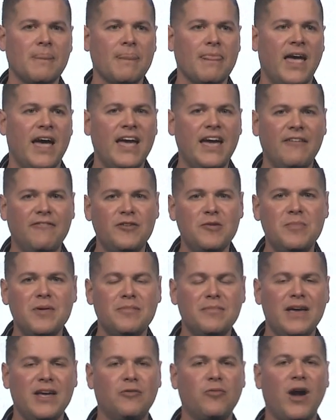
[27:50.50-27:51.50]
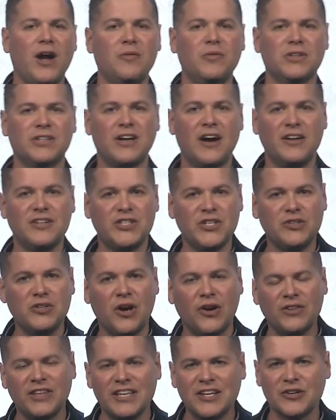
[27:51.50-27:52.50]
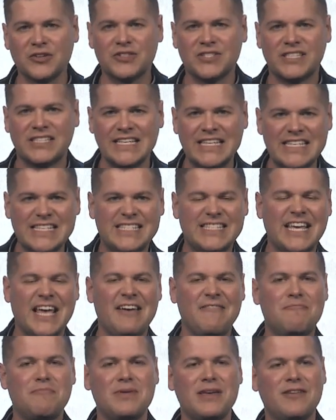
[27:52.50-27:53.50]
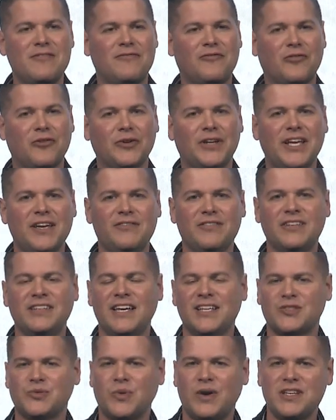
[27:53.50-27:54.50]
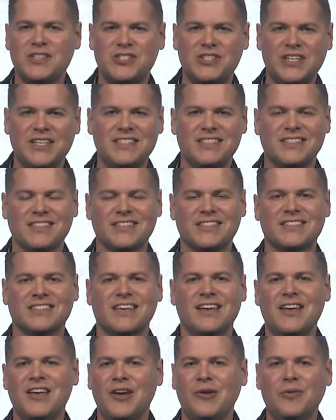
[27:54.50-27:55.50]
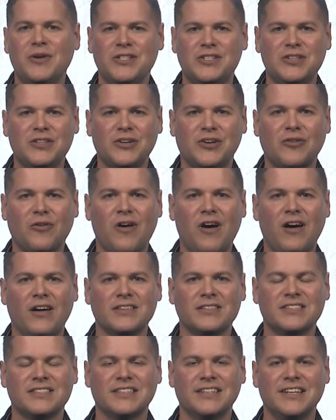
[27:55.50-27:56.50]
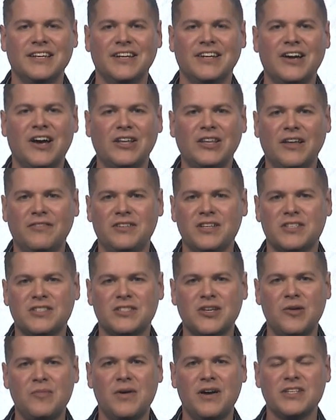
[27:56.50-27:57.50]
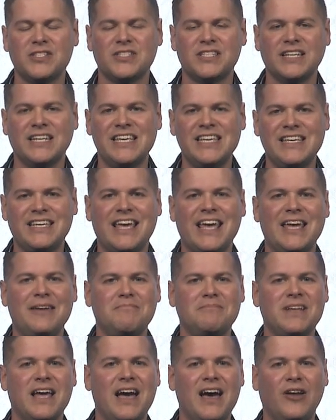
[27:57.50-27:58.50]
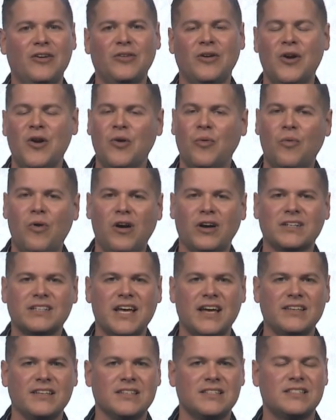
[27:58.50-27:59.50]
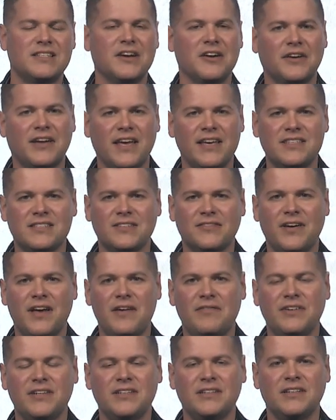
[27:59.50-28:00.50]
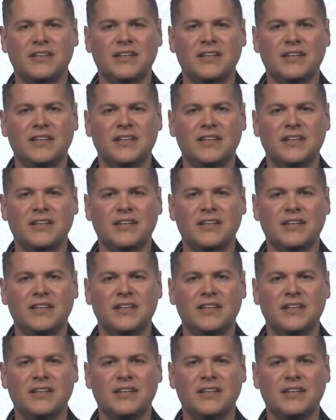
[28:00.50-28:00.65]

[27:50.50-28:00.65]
Hey, have you been made right with God? Do you know that your sins have been forgiven? That's why Jesus went to the cross. God loved us so much that he came down, walked down the staircase of heaven